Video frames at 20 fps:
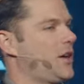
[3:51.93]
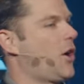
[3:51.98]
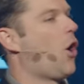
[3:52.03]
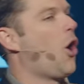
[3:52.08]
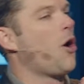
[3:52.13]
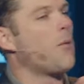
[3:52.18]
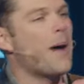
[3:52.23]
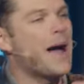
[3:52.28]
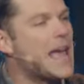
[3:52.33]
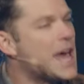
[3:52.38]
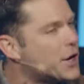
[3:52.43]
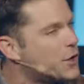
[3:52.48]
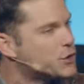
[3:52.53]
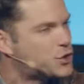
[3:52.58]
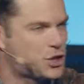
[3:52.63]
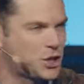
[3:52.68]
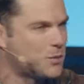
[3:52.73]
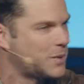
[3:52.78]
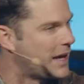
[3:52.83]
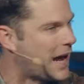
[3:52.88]
all my
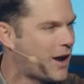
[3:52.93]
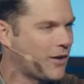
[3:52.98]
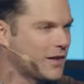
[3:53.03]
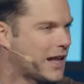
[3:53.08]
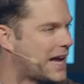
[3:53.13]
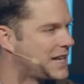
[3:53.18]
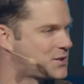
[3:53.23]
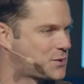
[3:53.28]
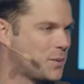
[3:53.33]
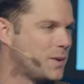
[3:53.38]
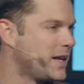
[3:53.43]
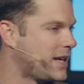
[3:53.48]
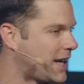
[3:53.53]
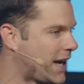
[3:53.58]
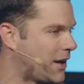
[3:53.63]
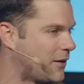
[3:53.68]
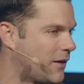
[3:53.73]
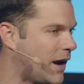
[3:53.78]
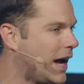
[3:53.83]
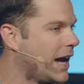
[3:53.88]
energy went out last
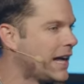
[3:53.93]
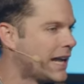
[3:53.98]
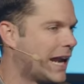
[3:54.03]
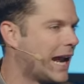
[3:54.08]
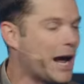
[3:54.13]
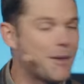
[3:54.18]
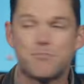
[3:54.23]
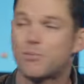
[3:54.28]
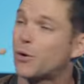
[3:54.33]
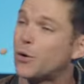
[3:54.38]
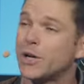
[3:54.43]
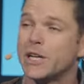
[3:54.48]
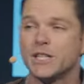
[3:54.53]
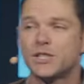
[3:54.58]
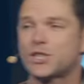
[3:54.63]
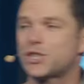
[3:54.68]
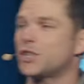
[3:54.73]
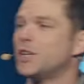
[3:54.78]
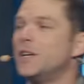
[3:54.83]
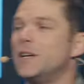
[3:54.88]
weekend, right? And I
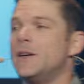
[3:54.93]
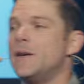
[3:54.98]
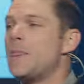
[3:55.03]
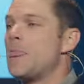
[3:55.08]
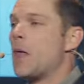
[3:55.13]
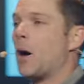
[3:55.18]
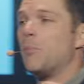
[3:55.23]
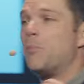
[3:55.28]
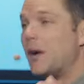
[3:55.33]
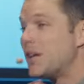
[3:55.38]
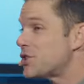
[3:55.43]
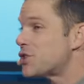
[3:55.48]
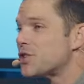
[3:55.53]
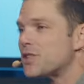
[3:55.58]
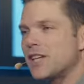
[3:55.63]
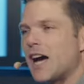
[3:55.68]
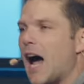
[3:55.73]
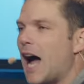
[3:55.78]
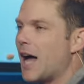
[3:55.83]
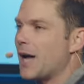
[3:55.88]
preach a bunch of
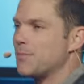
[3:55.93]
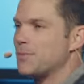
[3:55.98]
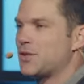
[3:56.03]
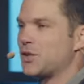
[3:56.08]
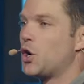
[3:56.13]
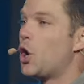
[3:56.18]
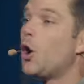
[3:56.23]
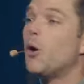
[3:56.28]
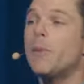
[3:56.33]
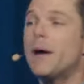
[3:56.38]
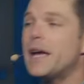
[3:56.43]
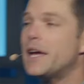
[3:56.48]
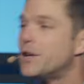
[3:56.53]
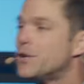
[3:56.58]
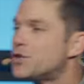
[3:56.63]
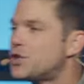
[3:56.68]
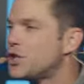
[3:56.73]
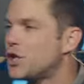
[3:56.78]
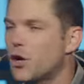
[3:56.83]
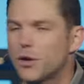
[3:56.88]
times and all my
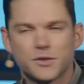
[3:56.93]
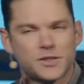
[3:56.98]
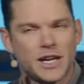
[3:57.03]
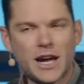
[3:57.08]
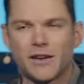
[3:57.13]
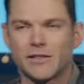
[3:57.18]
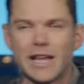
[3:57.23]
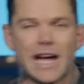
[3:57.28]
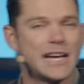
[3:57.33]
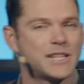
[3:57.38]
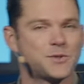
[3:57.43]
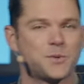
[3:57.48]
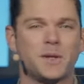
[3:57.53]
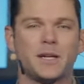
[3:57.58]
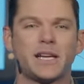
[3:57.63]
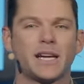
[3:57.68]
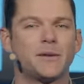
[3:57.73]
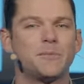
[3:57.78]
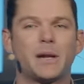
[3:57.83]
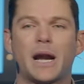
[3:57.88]
energy goes out last
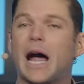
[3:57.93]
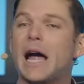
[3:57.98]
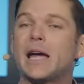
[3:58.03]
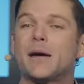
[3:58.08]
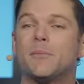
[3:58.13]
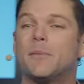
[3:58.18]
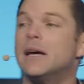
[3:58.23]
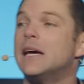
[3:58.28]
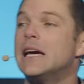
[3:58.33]
weekend, but I am